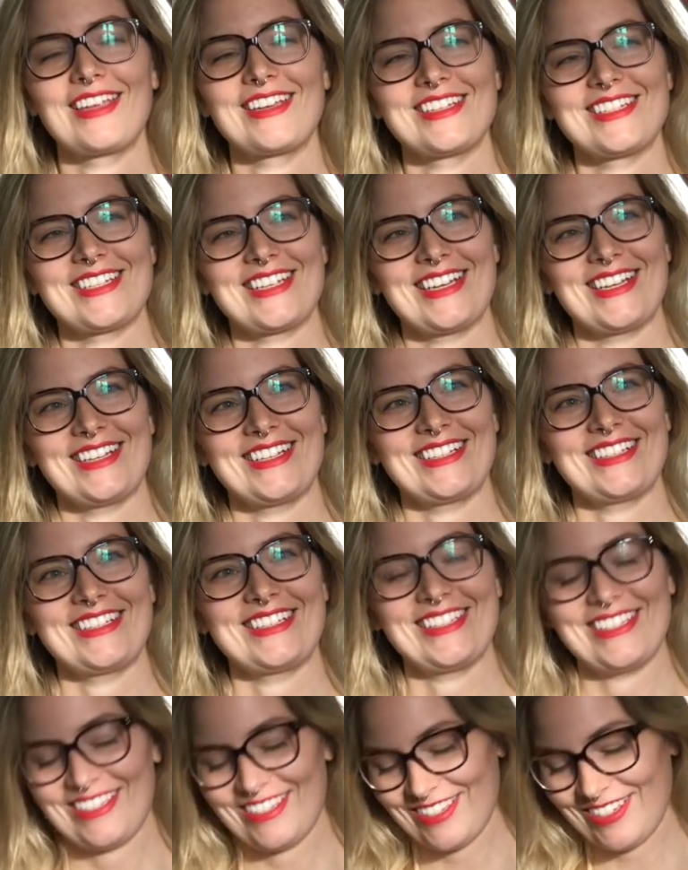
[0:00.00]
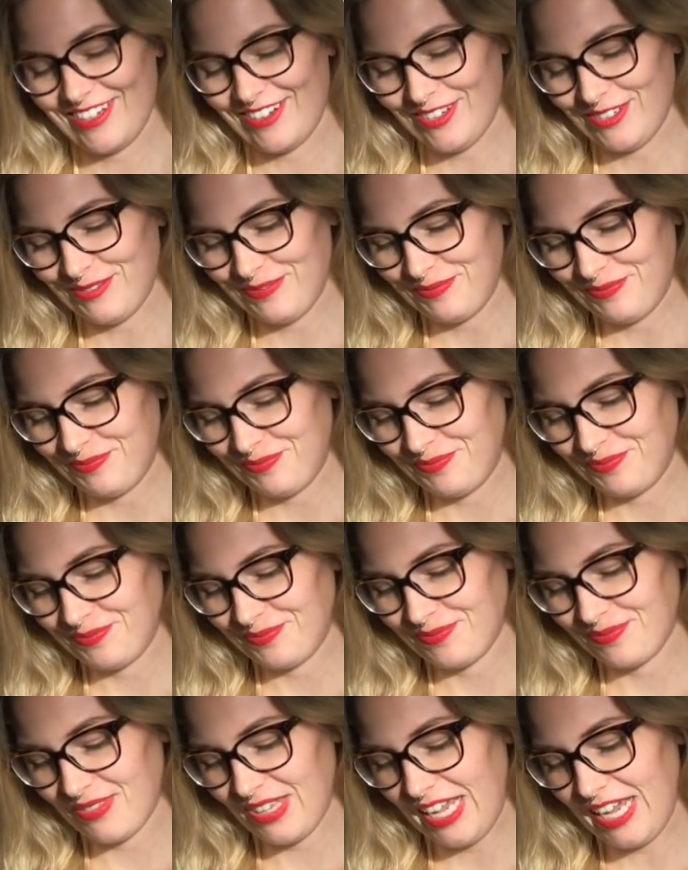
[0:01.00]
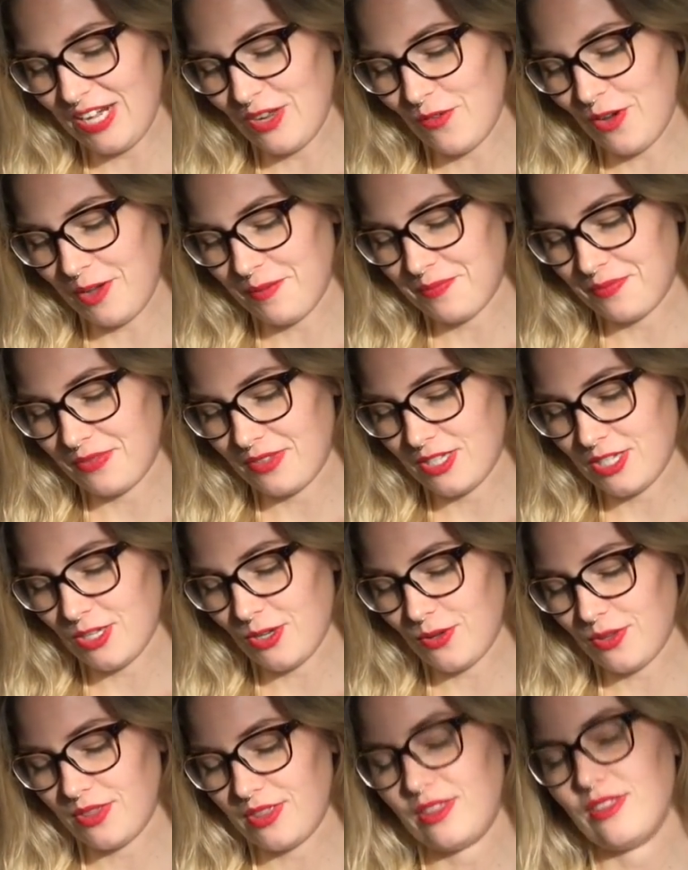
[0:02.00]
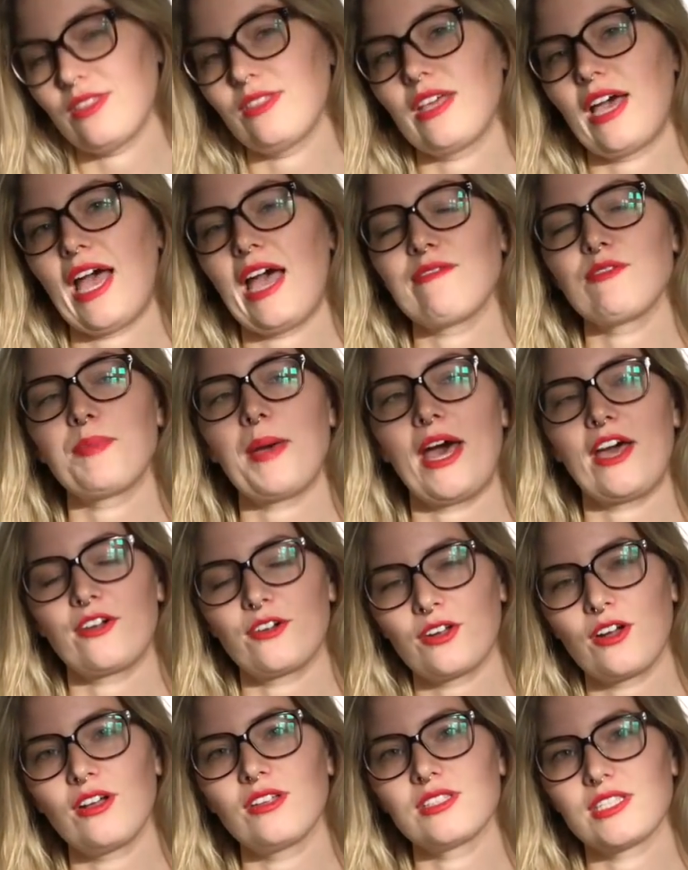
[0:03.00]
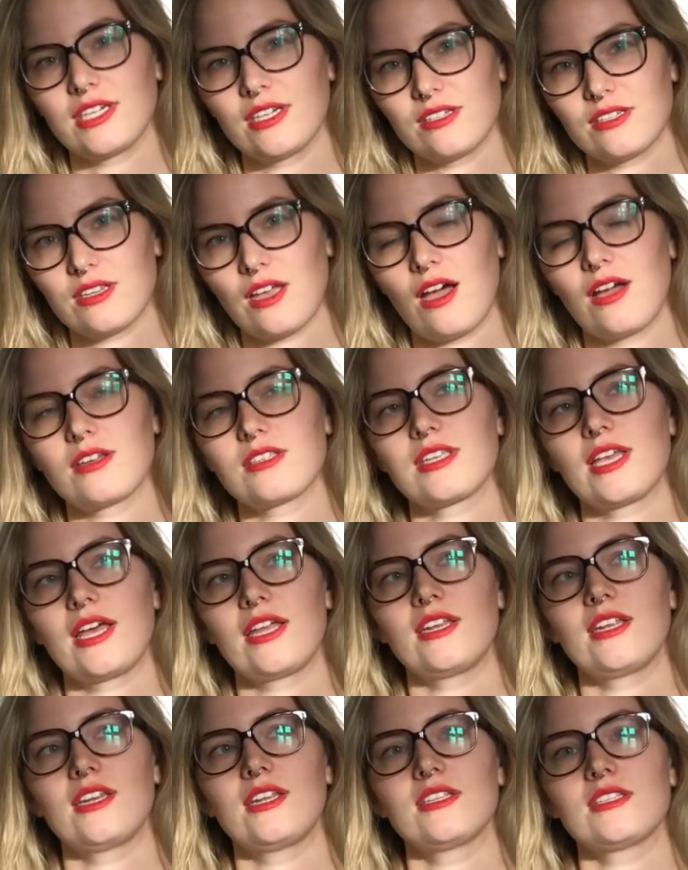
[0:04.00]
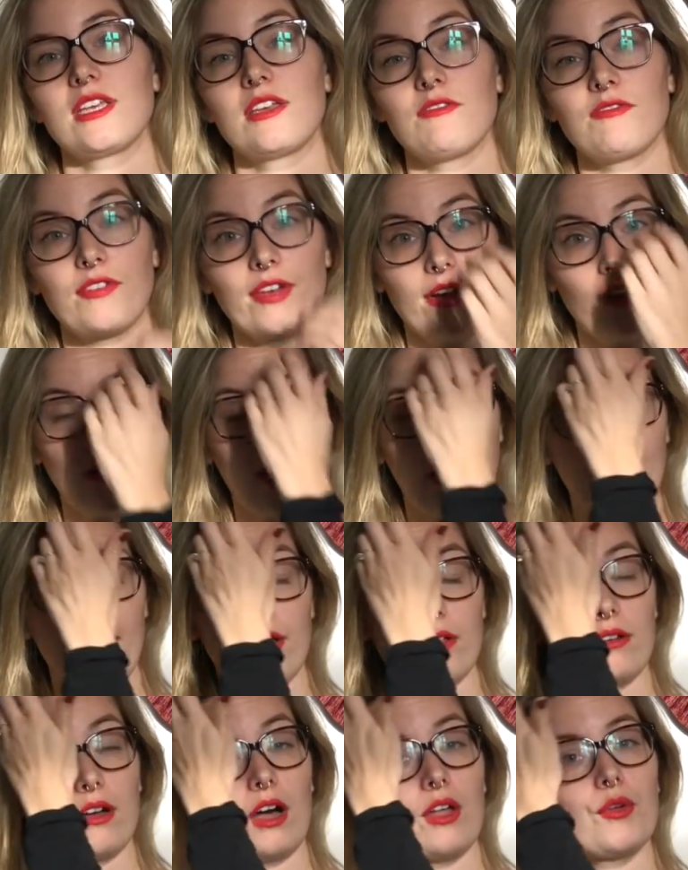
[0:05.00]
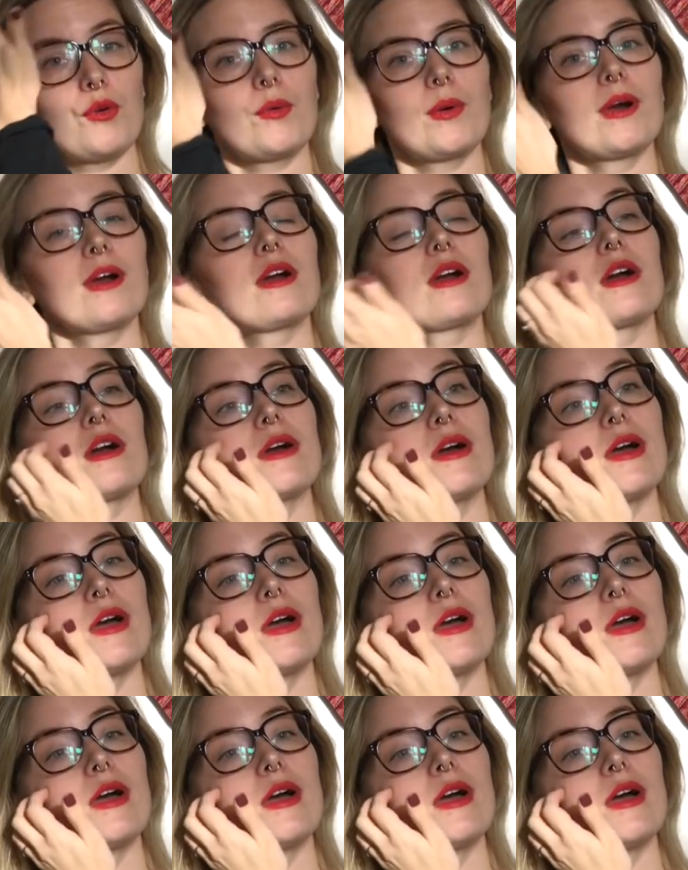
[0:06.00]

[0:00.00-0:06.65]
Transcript: And so I have a pattern called Dale Socks, and it is a Fair Isle colorwork